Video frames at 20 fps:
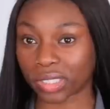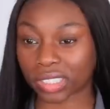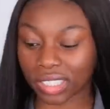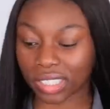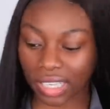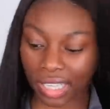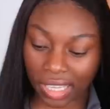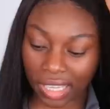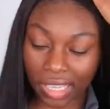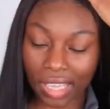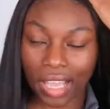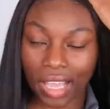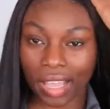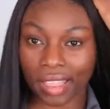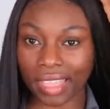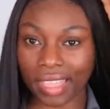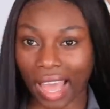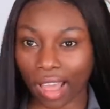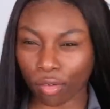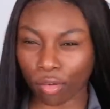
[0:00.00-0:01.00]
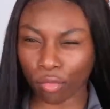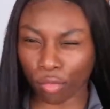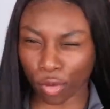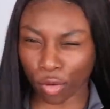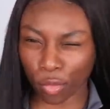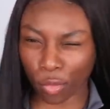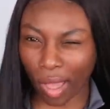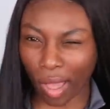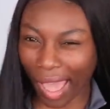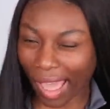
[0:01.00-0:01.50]
sleek, that
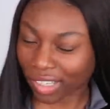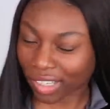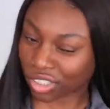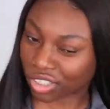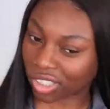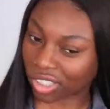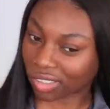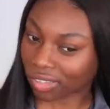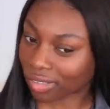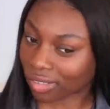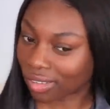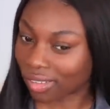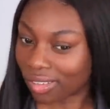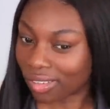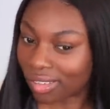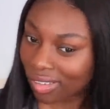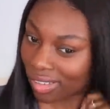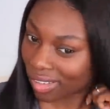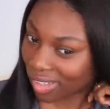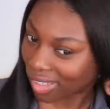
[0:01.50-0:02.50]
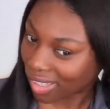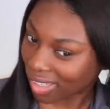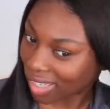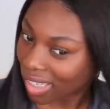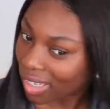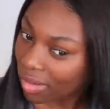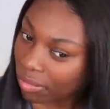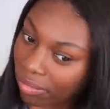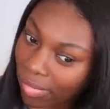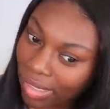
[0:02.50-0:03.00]
root action
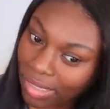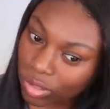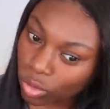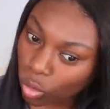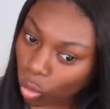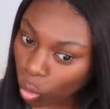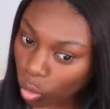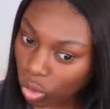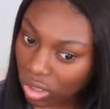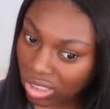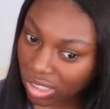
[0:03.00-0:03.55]
makes all the